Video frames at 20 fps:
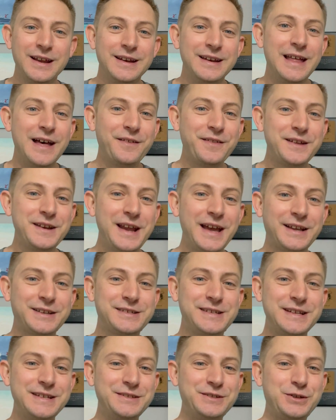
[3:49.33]
Now, the
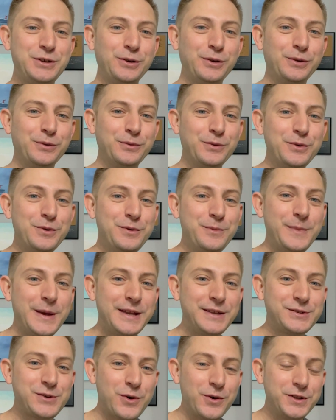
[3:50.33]
next interior room
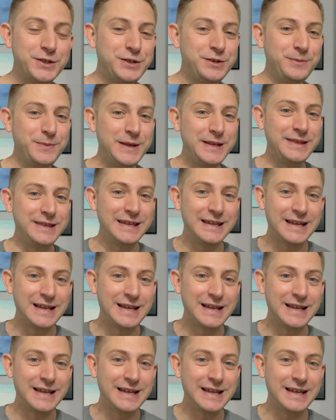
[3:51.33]
is going to be the